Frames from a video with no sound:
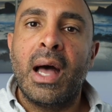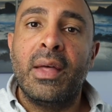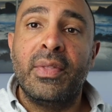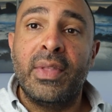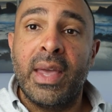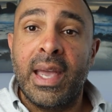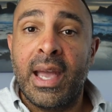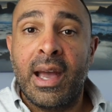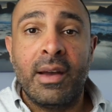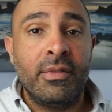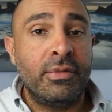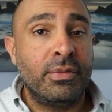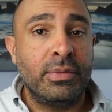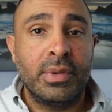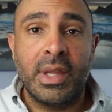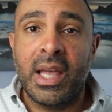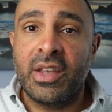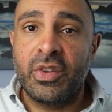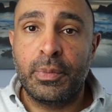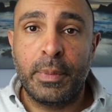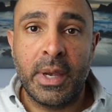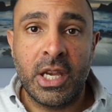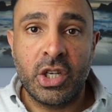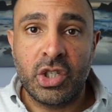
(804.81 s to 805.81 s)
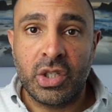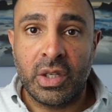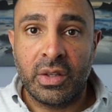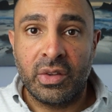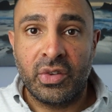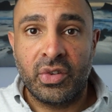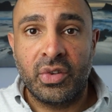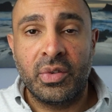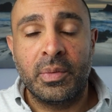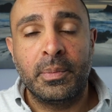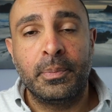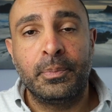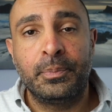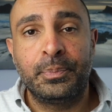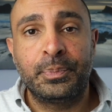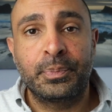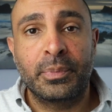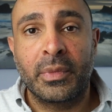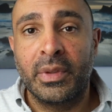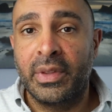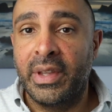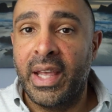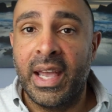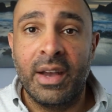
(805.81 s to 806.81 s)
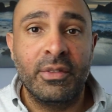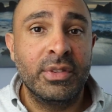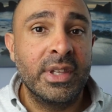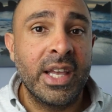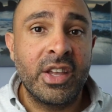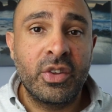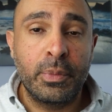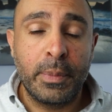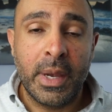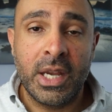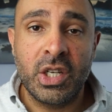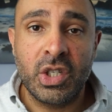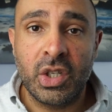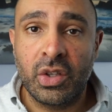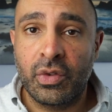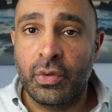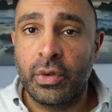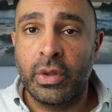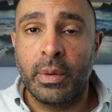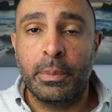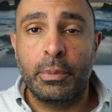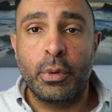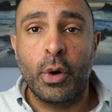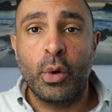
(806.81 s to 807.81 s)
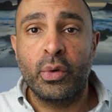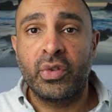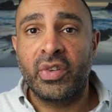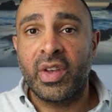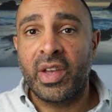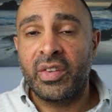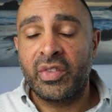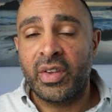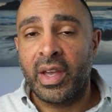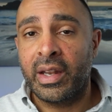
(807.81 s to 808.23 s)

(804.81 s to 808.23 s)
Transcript: they have less patience. They have less patience for the process.